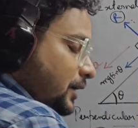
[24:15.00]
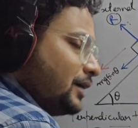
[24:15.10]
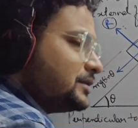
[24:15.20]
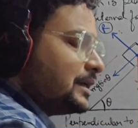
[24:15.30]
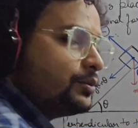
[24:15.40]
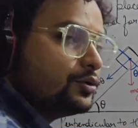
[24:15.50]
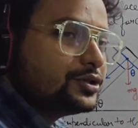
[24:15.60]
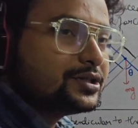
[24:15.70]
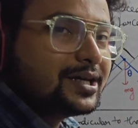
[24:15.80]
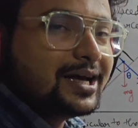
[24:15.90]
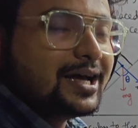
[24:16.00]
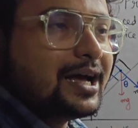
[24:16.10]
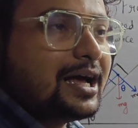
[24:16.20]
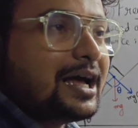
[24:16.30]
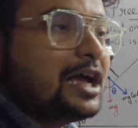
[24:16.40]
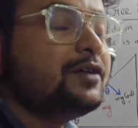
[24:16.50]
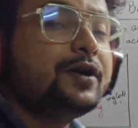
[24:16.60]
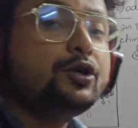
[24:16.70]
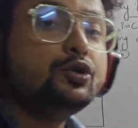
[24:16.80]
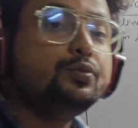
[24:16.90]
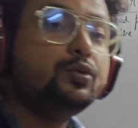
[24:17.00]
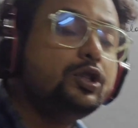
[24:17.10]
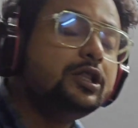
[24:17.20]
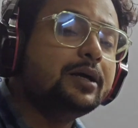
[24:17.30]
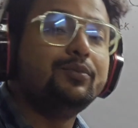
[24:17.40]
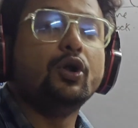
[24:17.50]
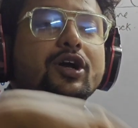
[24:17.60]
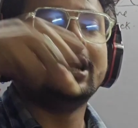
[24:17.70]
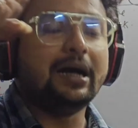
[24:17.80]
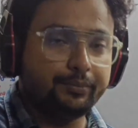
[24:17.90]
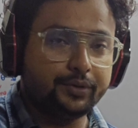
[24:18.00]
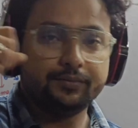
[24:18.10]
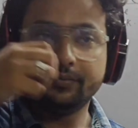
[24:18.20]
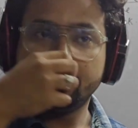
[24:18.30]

Now suppose I want to pull the block up.